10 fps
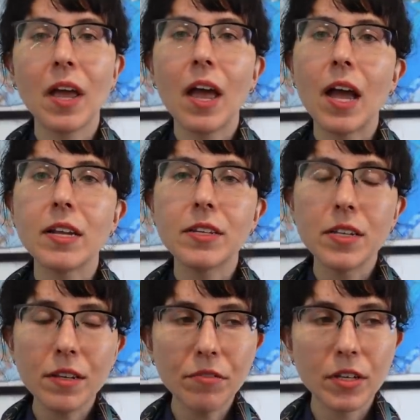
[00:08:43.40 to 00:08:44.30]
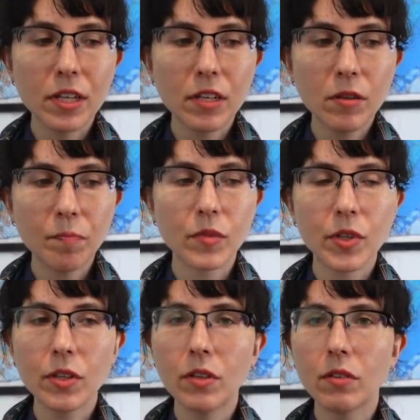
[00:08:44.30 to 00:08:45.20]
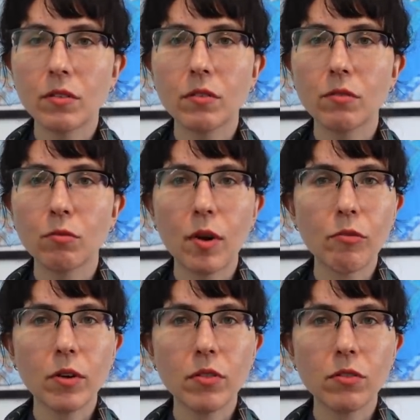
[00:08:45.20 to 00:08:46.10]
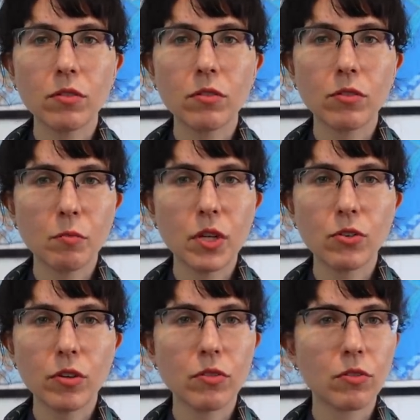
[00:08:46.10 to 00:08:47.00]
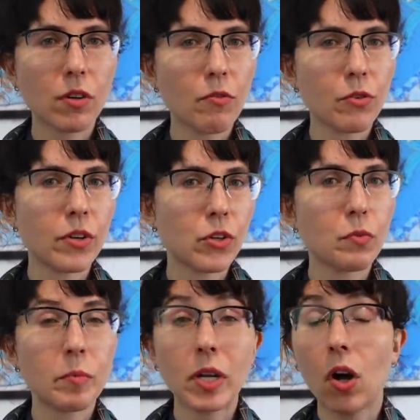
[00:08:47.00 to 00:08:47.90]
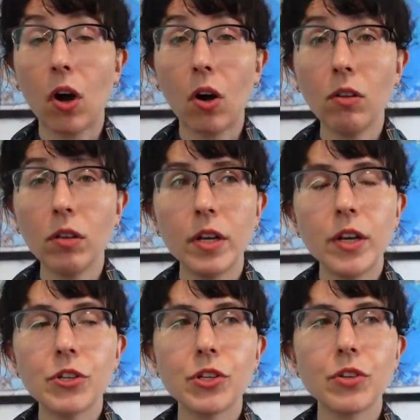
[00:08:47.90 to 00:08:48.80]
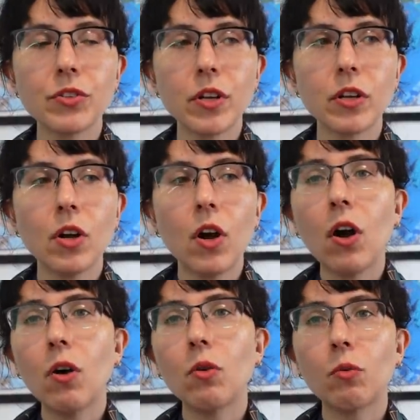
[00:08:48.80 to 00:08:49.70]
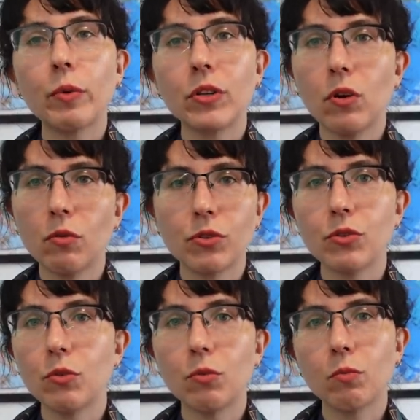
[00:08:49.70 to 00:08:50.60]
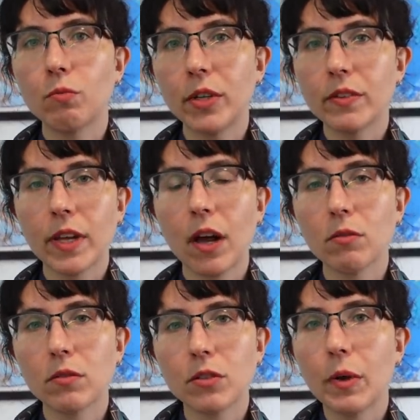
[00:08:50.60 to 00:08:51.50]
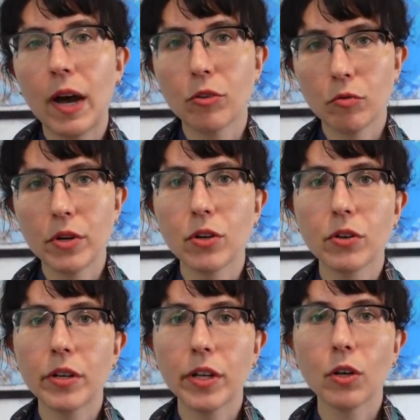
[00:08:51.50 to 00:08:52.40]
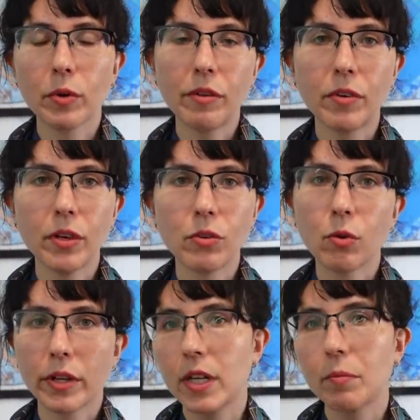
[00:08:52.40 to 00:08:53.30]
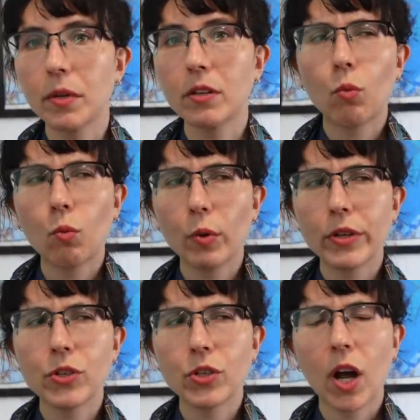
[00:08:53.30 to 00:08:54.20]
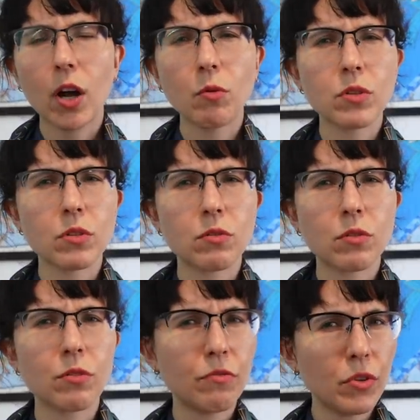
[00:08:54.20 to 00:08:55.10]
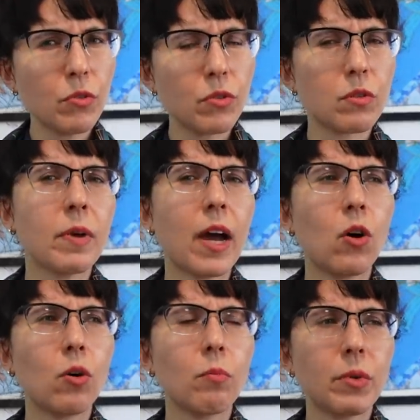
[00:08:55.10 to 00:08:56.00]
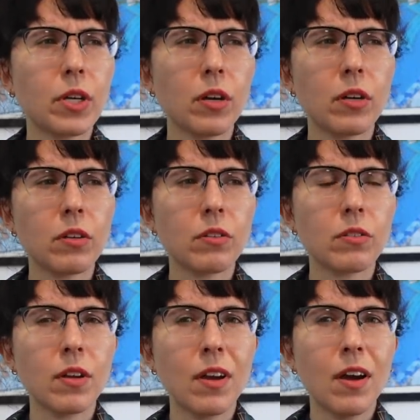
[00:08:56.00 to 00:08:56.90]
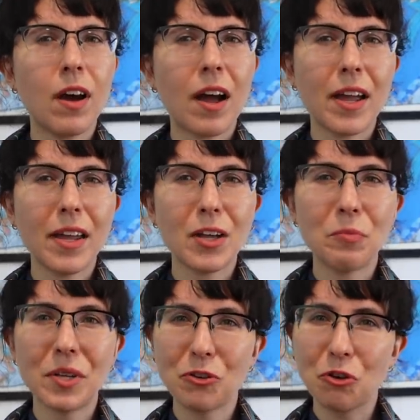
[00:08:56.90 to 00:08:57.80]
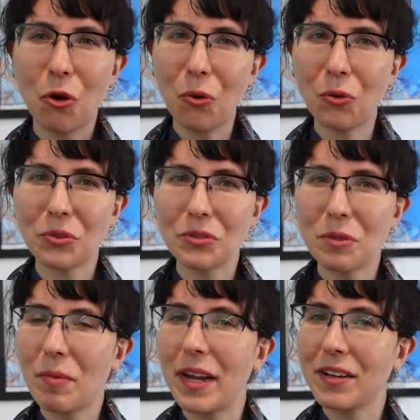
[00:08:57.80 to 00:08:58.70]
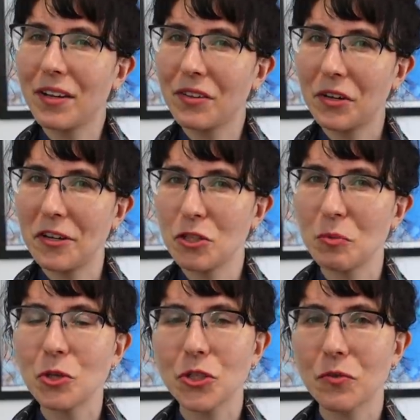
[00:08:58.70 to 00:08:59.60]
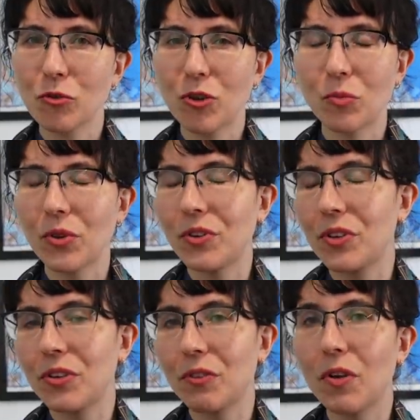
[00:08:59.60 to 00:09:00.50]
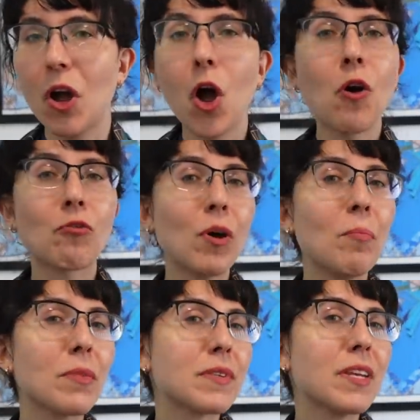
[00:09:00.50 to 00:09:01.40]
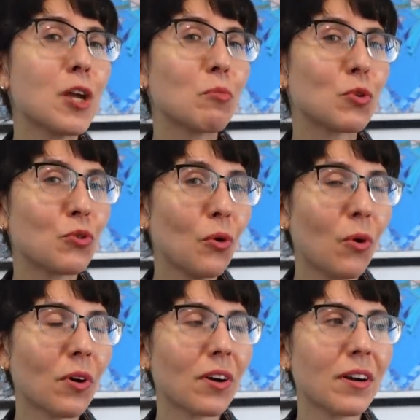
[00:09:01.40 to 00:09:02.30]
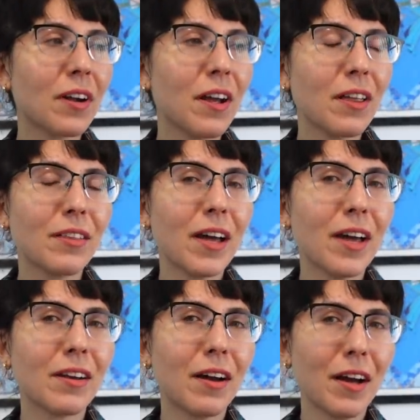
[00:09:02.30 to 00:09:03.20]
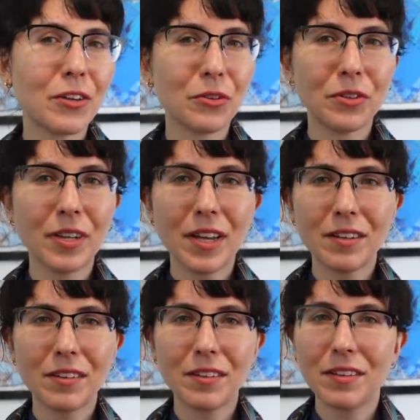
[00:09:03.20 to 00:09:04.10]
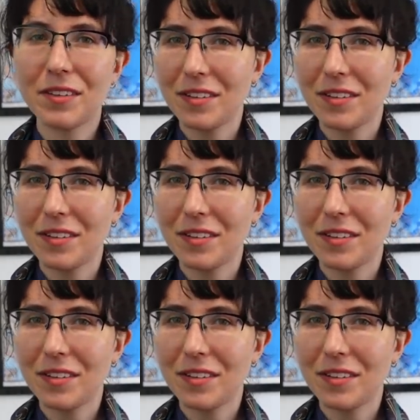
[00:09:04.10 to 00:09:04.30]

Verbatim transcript: And Tiffany didn't reference Dimitri's conversation with me at all. She just said, oh, we don't do discounts. You have to return it and get a refund or keep it, which I was confused about because I had been told by another customer service representative from the same store that I could get this